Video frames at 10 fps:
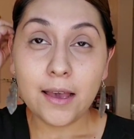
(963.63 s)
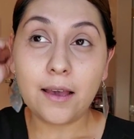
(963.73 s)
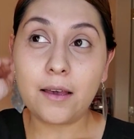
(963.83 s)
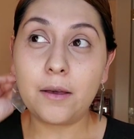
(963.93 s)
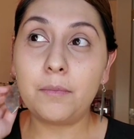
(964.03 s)

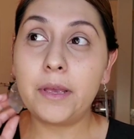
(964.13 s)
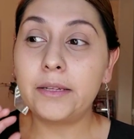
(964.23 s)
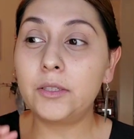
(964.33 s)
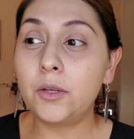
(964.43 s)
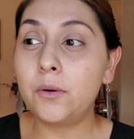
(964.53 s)

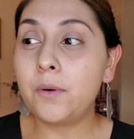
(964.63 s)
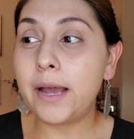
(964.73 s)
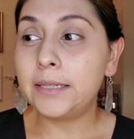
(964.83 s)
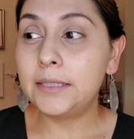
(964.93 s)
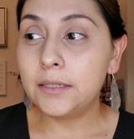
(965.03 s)
And so
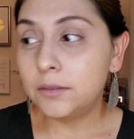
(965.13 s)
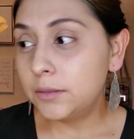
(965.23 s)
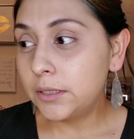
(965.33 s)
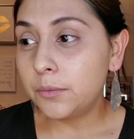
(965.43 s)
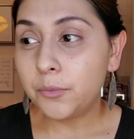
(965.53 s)
I did
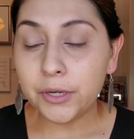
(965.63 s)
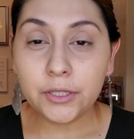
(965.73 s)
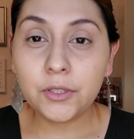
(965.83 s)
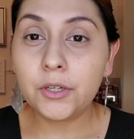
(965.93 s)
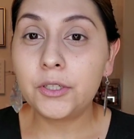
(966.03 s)
some
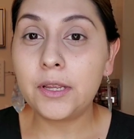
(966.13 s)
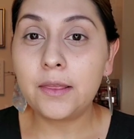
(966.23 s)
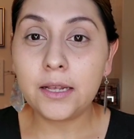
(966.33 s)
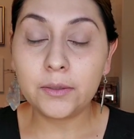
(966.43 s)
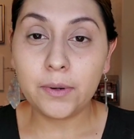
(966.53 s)
research, and
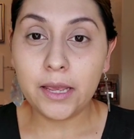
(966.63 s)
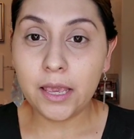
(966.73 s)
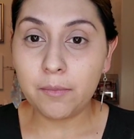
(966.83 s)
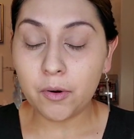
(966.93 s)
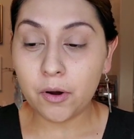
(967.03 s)
that's when I
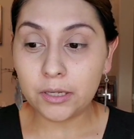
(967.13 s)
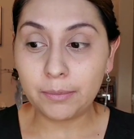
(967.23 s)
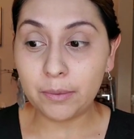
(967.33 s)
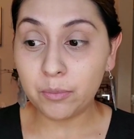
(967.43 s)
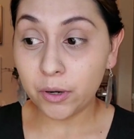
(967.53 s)
came across
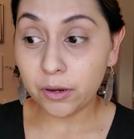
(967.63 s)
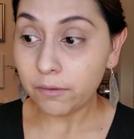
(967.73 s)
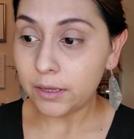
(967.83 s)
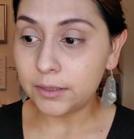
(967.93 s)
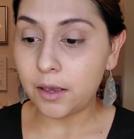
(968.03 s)
my
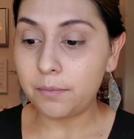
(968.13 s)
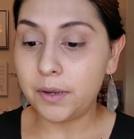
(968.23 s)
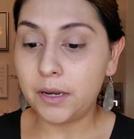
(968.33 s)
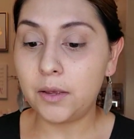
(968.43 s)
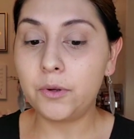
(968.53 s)
previous
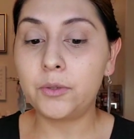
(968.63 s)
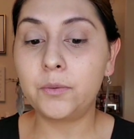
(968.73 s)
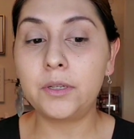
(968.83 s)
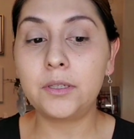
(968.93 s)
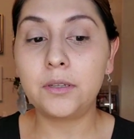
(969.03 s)
company, which
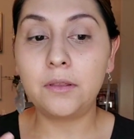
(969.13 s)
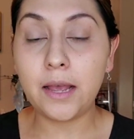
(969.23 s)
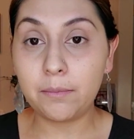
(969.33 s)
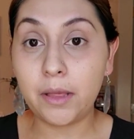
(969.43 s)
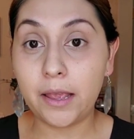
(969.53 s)
was
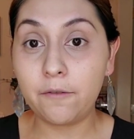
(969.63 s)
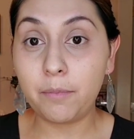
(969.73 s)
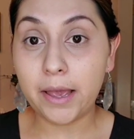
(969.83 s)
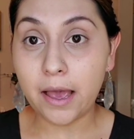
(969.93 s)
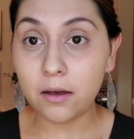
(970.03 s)
Lime Life
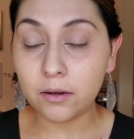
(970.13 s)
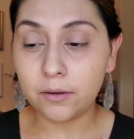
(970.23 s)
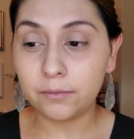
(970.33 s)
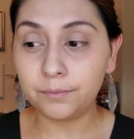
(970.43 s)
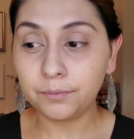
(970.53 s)
by
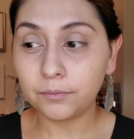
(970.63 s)
Alcone.